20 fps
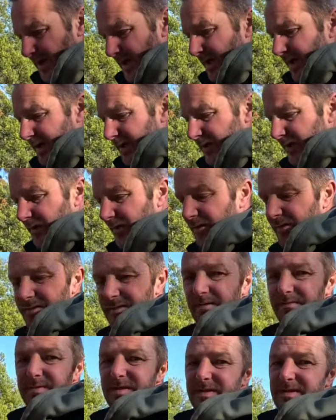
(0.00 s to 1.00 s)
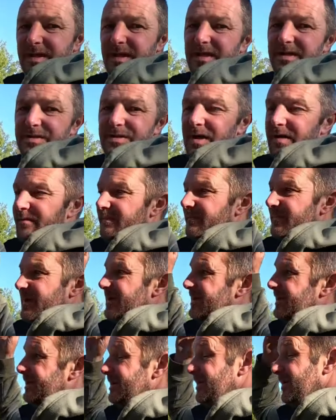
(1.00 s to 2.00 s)
because I'm just going to jump
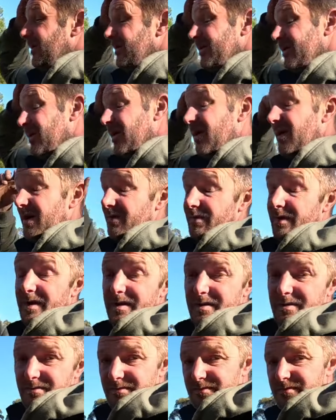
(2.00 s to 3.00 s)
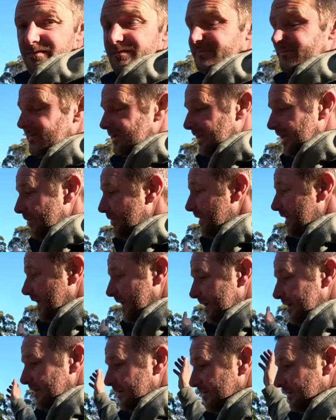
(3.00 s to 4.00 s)
on the highway that we
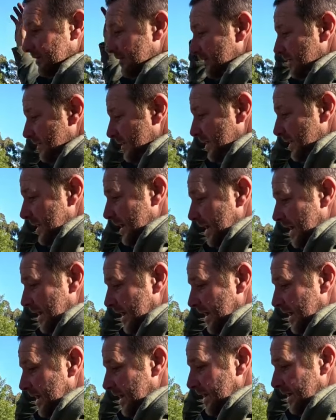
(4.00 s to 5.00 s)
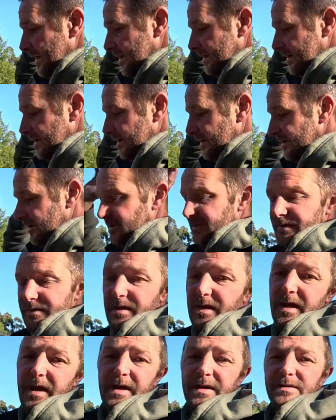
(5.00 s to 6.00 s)
hate and
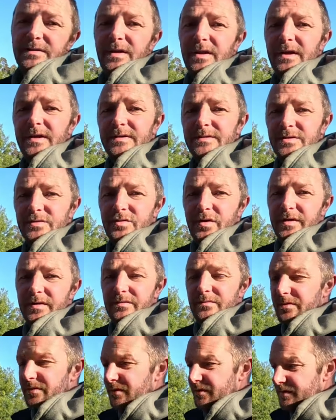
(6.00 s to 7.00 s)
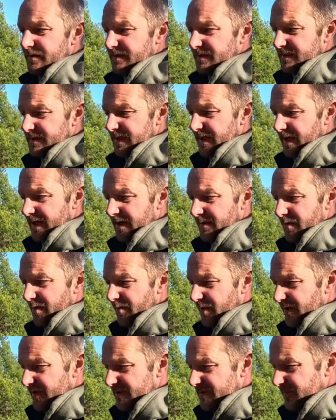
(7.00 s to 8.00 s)
head straight towards my
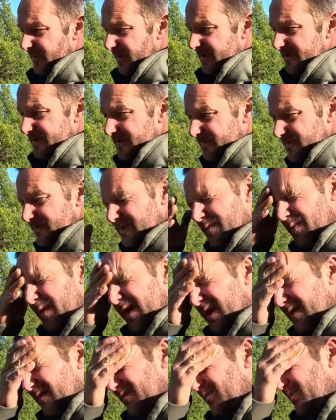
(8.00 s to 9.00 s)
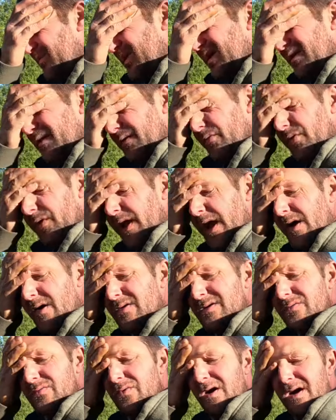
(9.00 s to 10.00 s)
brother's place. It's about 3
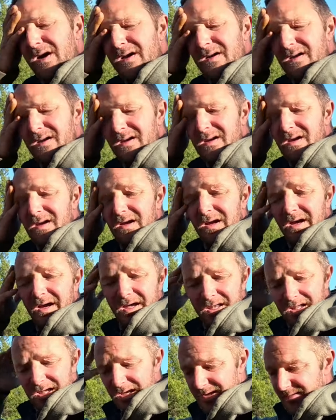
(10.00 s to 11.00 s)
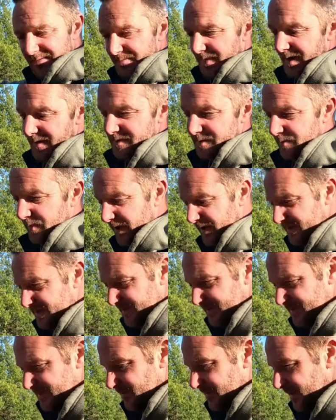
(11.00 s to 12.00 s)
hours away, and then mum's
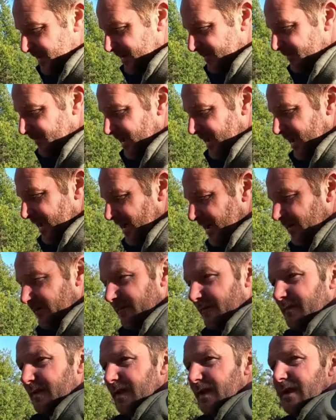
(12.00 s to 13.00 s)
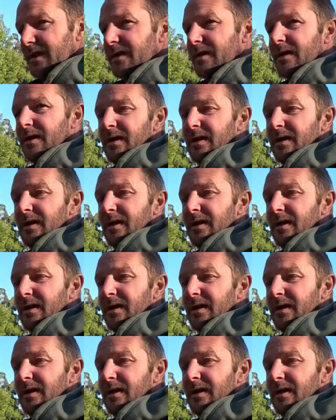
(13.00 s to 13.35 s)
place is about an hour from there.